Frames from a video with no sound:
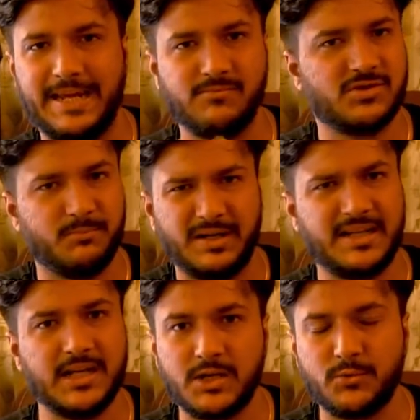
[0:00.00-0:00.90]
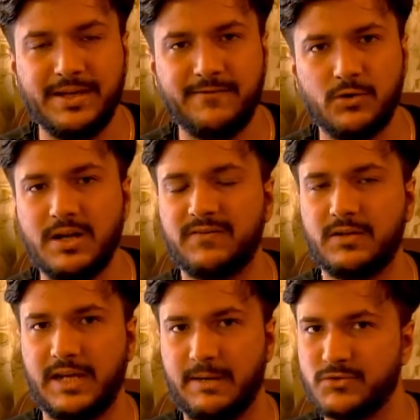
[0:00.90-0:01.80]
games, but there are 24
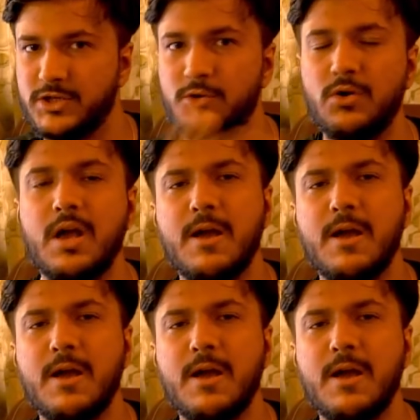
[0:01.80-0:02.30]
different games. So you